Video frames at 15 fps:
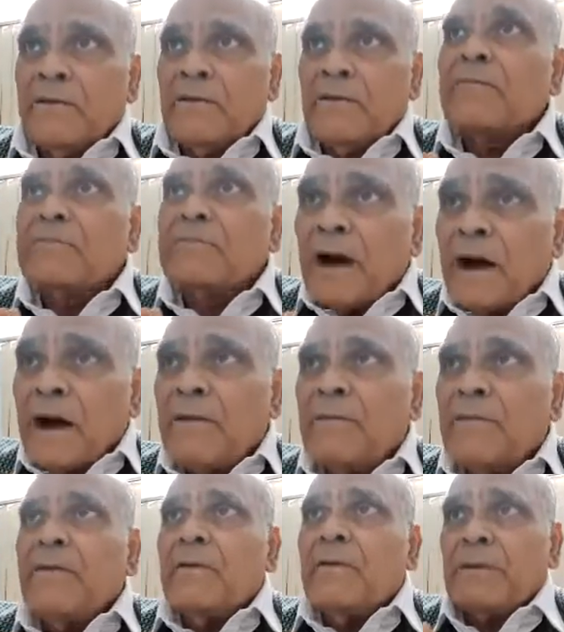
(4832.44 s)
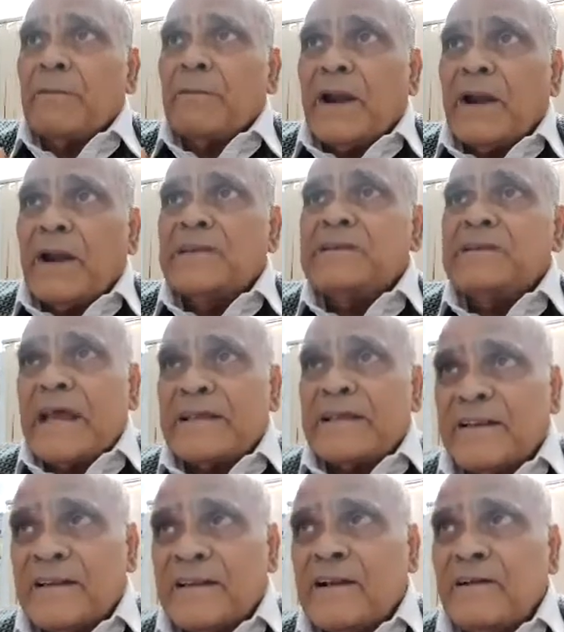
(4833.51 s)
If the blood is
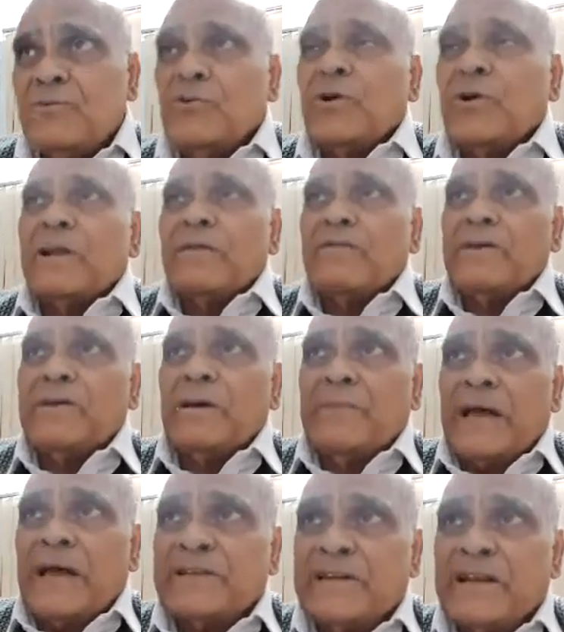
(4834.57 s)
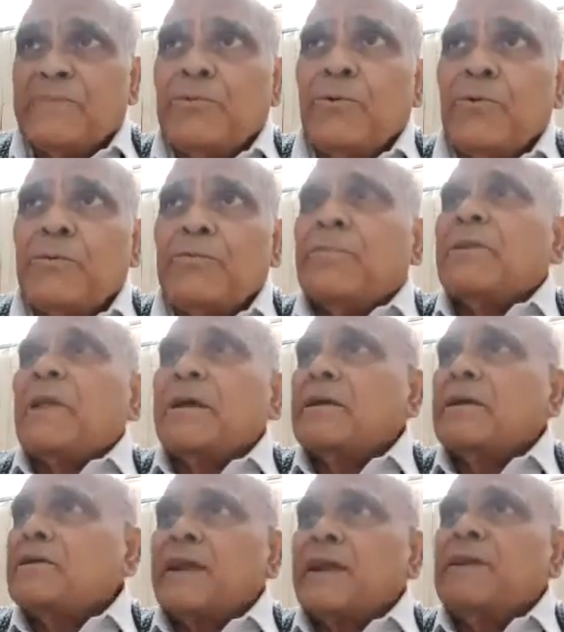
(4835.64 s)
acidic, you are giving some acidic food
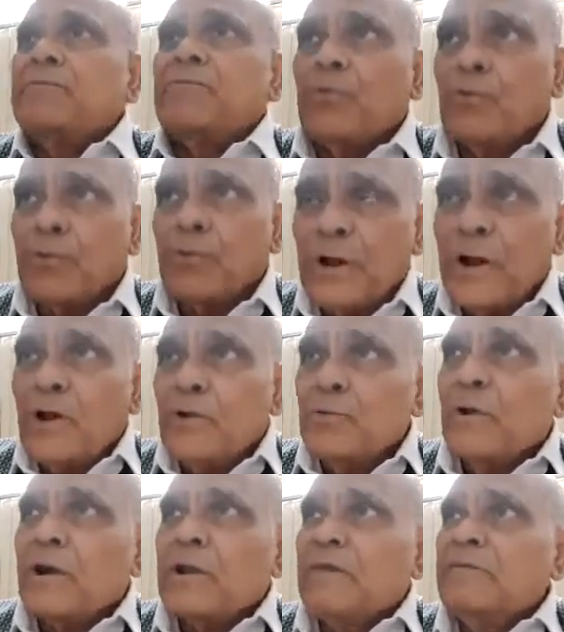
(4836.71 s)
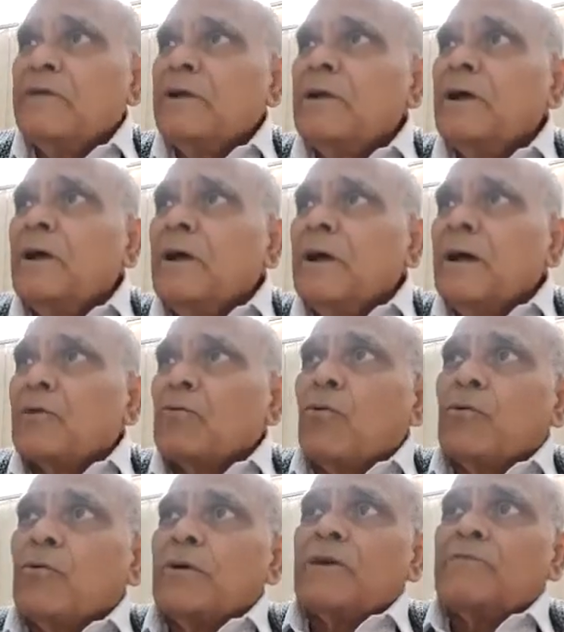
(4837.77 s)
like tinned food. You are giving
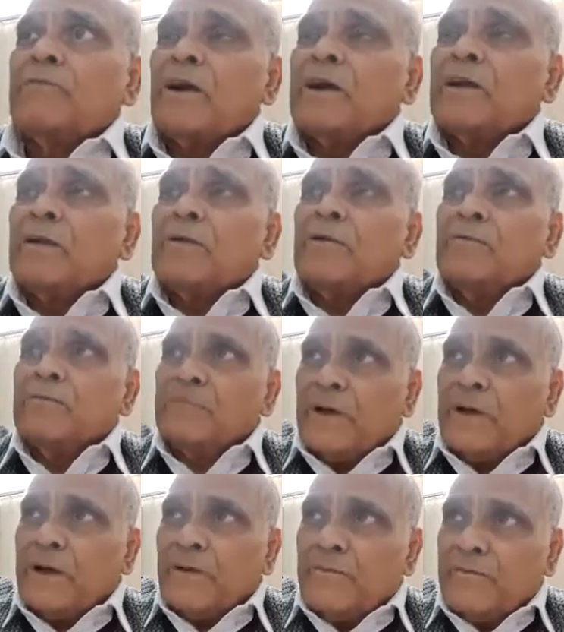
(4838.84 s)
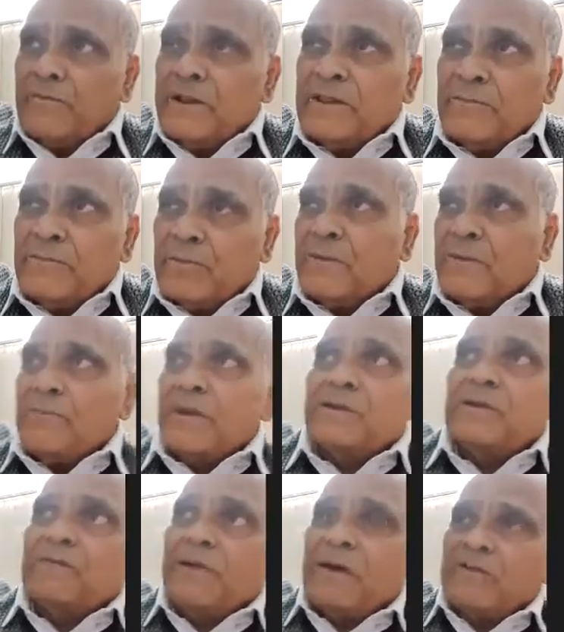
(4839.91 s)
coconut water it
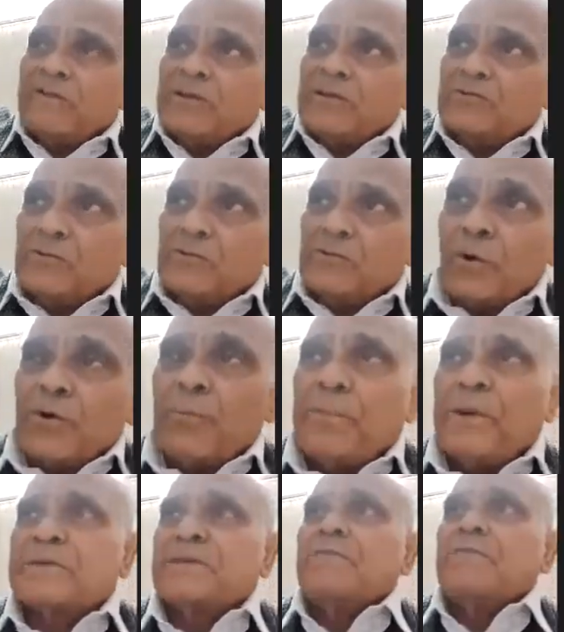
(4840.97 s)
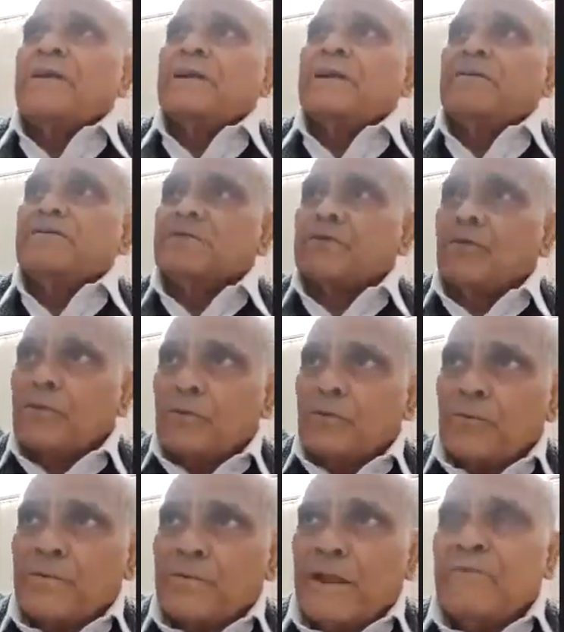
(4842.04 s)
is having lot of preservatives, lot
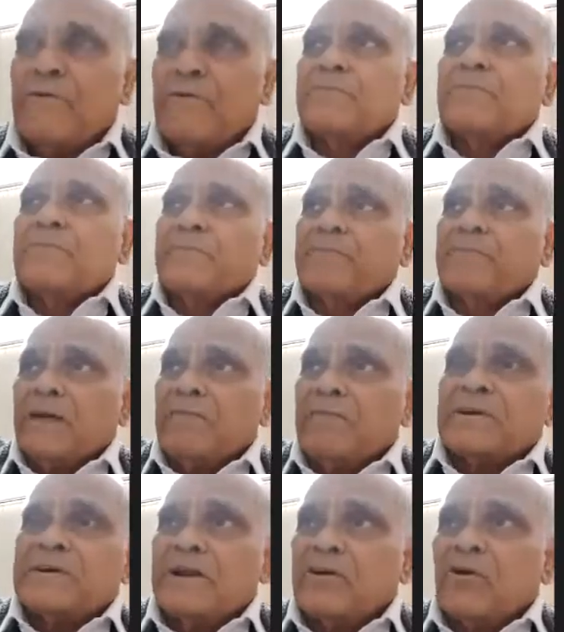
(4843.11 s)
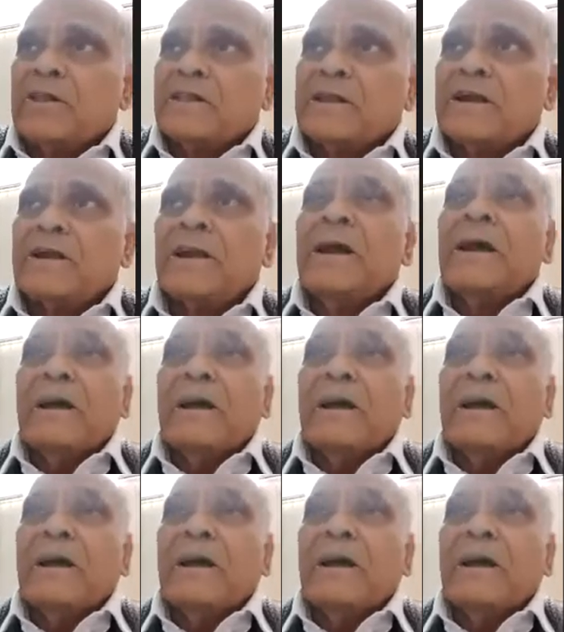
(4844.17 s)
of flavors and all that.